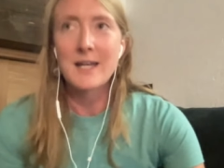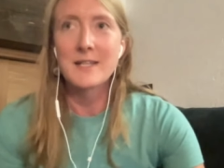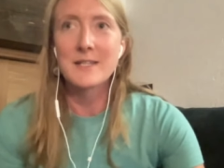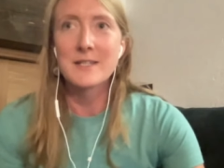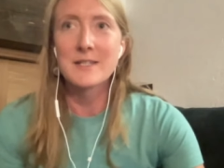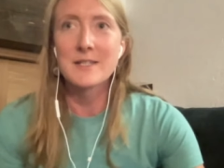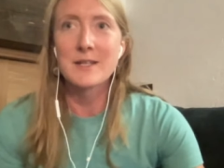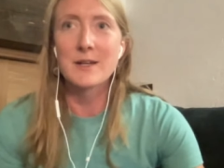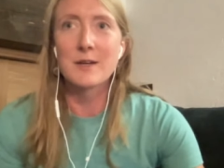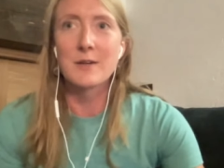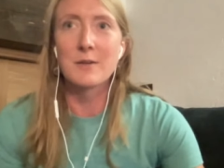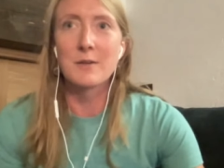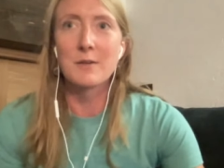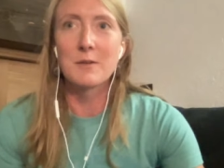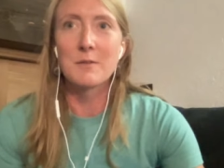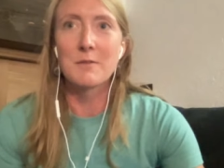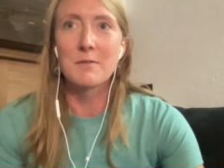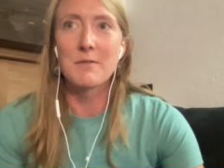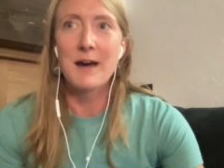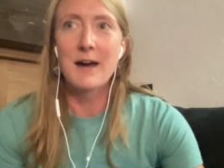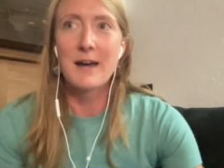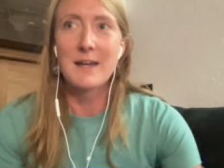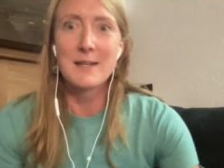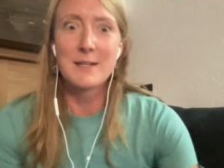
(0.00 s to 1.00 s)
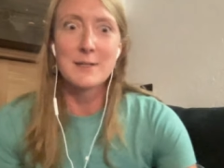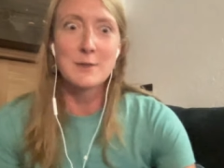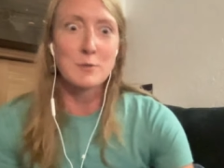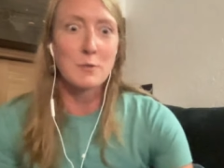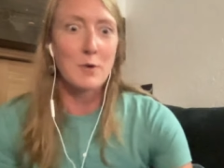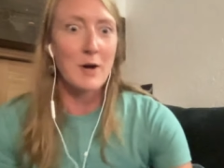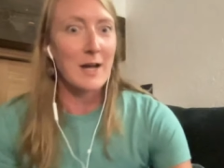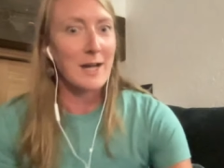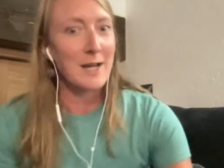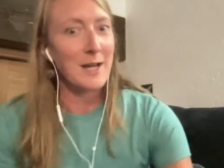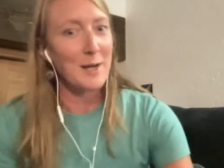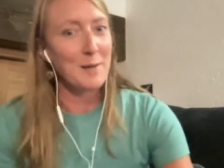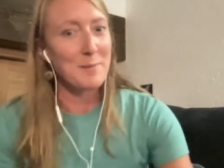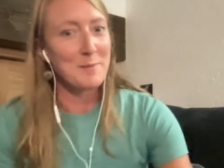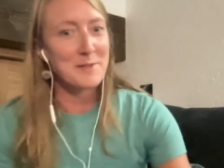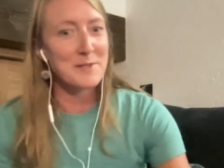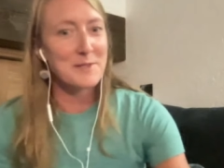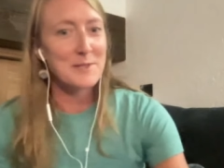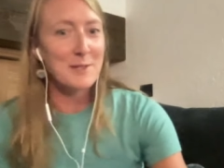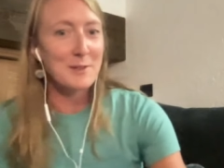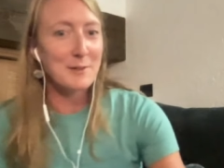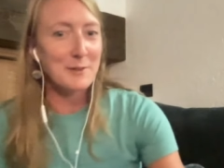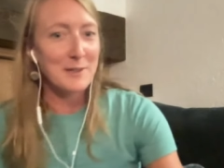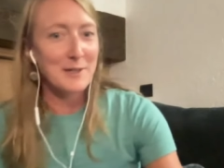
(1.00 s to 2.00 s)
And so that is why I'm
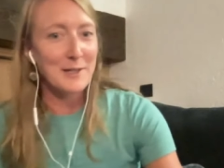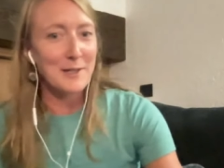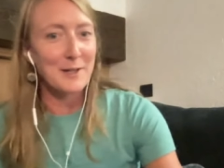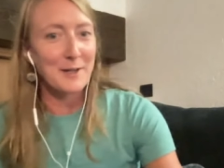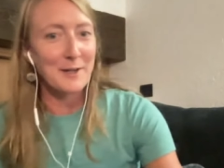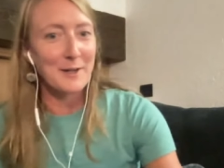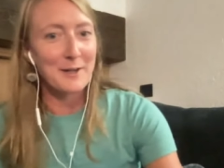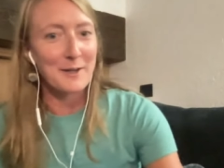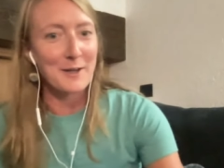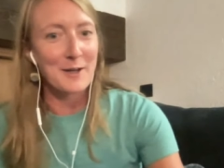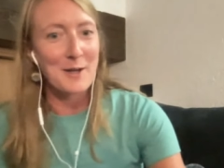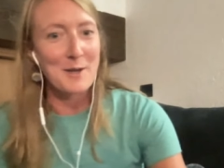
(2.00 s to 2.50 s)
still here.